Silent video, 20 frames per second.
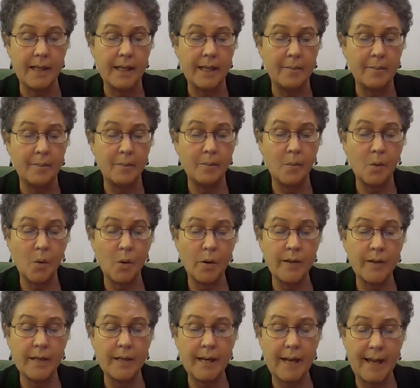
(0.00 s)
And more
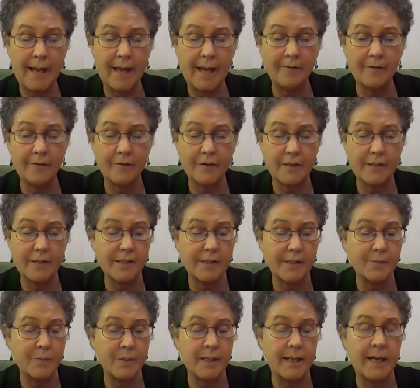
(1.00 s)
than half of this
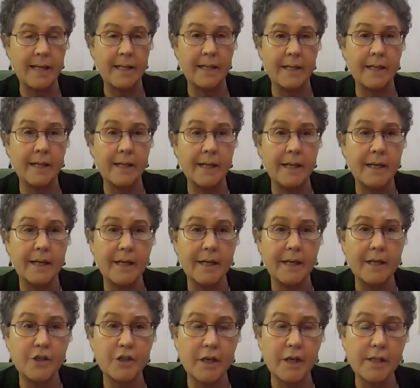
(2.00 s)
has been added
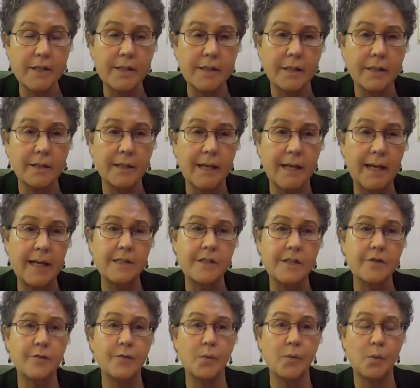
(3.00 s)
in just the
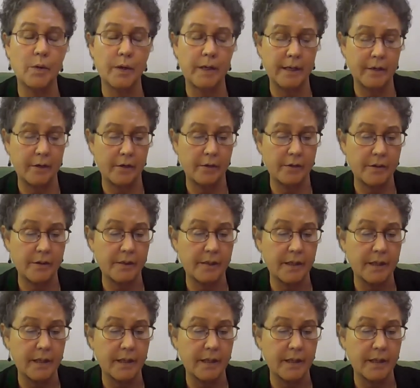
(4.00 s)
last 4 years.